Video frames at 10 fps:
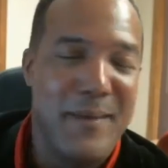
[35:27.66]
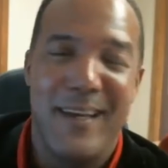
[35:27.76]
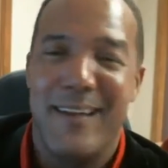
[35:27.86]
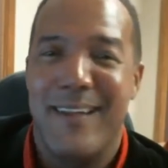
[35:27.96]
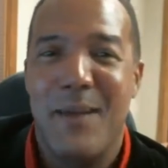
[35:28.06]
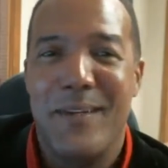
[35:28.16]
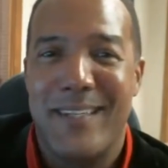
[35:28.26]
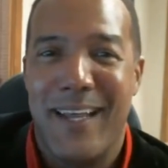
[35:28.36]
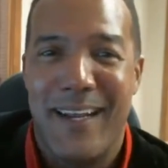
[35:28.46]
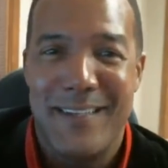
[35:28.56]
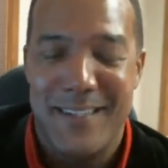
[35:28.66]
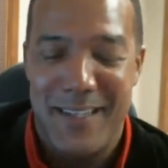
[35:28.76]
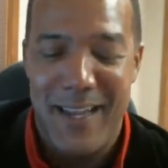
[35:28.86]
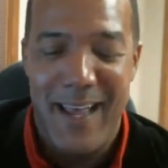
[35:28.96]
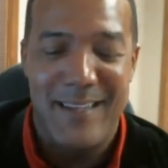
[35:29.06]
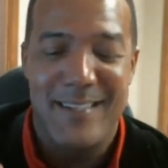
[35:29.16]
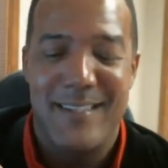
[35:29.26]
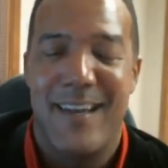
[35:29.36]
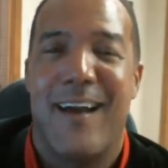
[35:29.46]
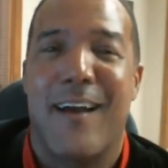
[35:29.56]
man. They would take us. They had this
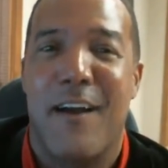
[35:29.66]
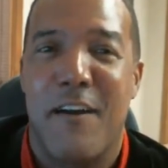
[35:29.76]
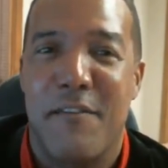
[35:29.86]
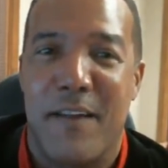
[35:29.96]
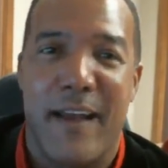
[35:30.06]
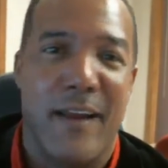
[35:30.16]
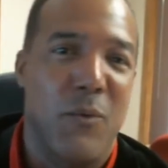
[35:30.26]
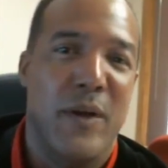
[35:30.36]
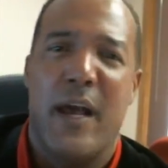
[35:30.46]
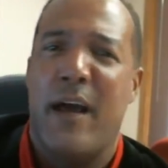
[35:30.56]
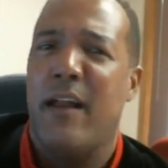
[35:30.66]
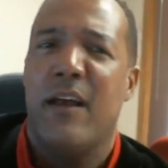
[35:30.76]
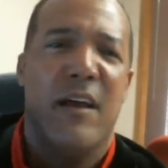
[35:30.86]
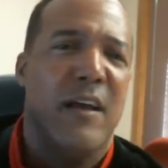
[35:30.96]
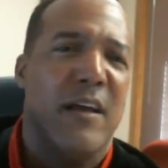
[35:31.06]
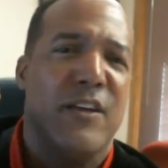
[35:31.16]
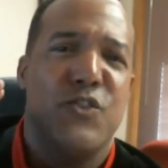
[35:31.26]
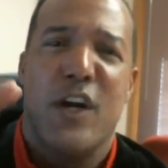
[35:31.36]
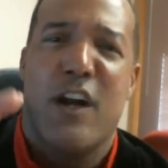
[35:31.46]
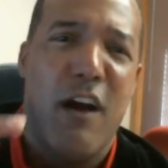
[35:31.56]
knockoff. Like we got
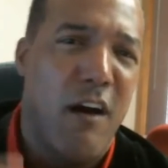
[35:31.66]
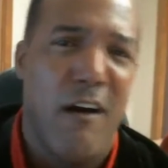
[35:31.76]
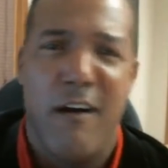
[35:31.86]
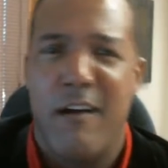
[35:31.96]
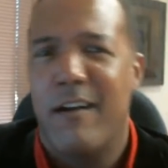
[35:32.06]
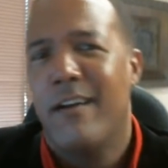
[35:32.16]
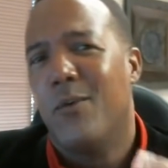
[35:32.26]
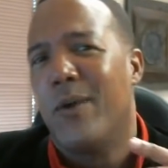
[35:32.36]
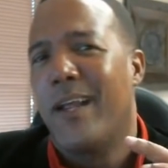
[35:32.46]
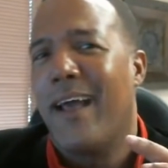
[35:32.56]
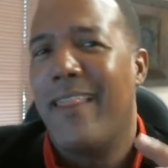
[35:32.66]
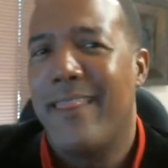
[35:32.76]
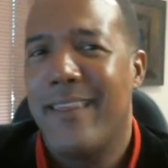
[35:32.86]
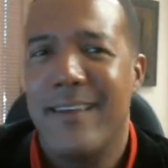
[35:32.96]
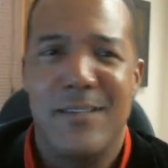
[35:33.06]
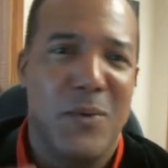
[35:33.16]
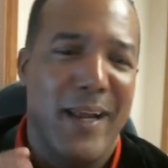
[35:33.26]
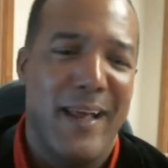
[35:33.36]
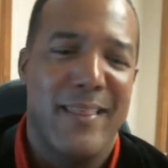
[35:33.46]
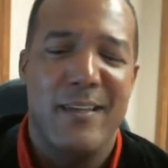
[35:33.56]
Drakkar, we got this,
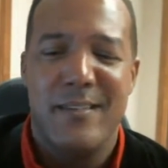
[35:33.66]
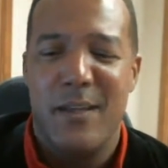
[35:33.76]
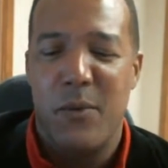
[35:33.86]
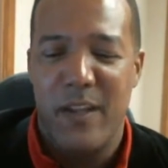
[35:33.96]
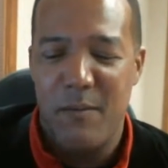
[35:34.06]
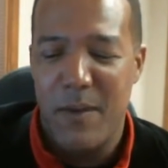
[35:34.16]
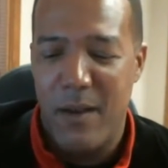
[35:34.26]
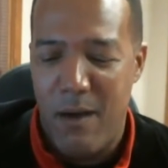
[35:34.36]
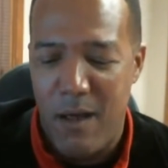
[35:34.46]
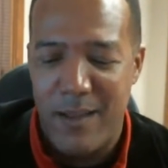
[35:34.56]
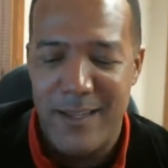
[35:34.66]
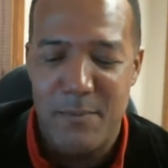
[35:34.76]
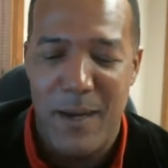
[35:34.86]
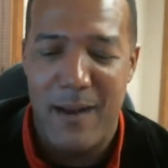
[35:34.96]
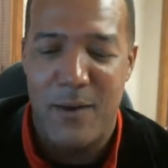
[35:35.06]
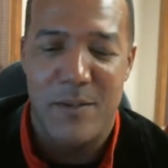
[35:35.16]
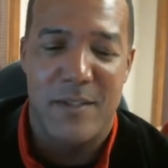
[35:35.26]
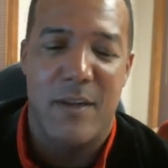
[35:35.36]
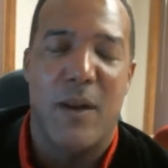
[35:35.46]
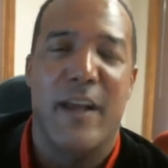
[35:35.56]
we got this. They would give me all these bottles
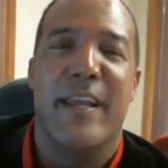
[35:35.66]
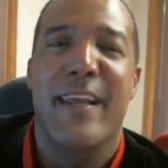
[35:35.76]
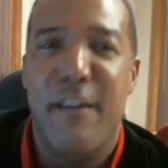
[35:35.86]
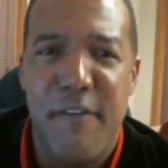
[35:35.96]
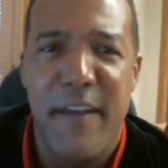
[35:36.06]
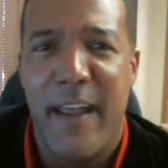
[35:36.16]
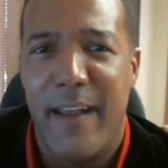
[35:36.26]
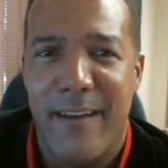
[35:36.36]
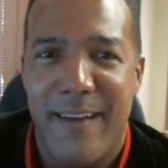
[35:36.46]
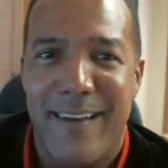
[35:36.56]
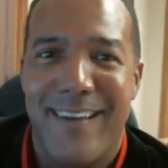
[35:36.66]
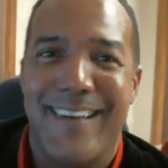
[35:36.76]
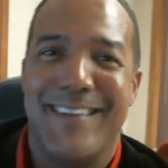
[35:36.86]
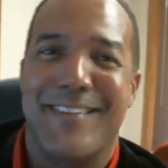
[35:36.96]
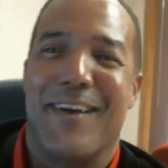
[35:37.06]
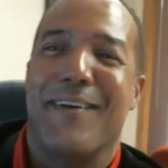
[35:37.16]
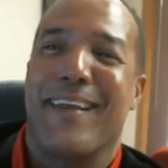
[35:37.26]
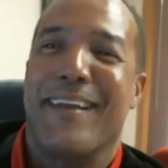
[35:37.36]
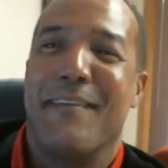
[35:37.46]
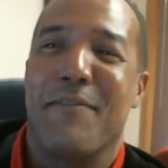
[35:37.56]
and they were like, get in the van. And so I
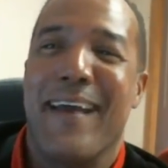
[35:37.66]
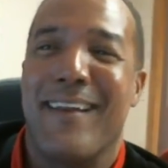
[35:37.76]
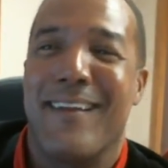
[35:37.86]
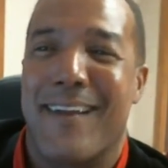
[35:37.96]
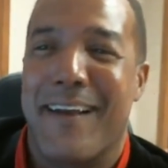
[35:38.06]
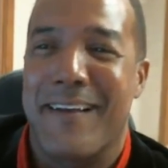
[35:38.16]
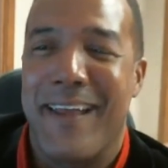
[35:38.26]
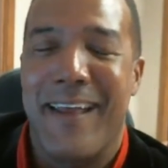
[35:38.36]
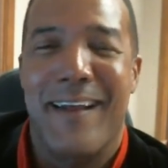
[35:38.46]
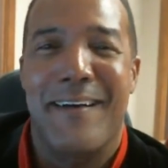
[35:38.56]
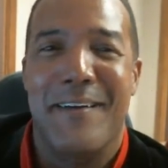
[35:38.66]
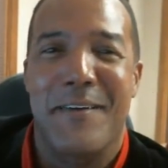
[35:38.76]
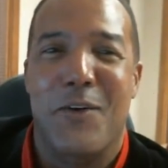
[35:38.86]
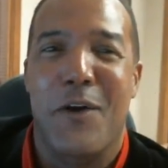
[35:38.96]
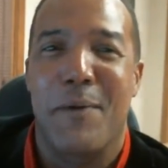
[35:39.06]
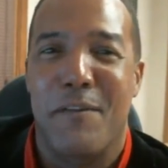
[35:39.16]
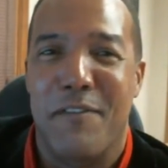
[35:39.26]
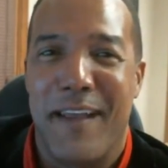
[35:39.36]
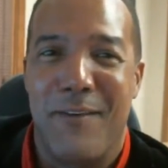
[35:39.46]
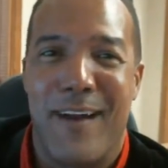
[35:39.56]
would get in the van, look like a daggone criminal
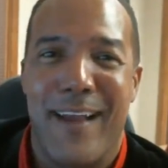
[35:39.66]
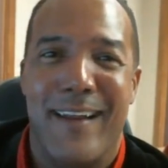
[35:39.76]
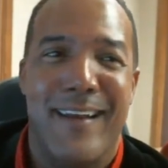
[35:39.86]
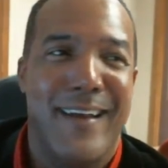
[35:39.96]
van, right?